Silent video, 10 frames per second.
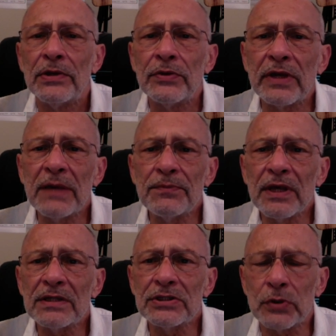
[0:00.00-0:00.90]
To keep
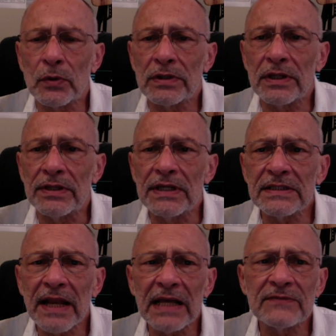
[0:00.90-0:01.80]
things short,
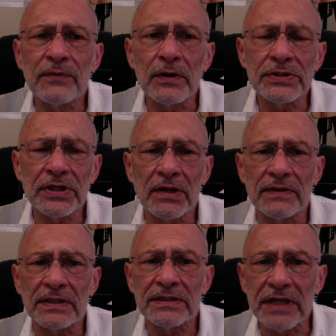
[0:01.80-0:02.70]
this last version of
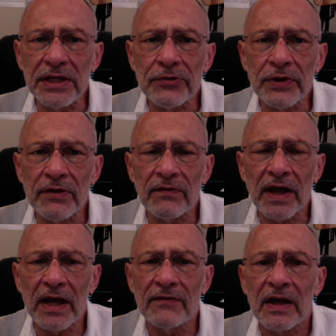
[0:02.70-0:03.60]
the seed tree of
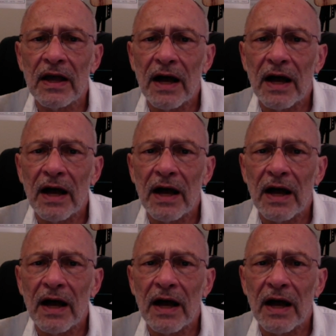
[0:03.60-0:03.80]
life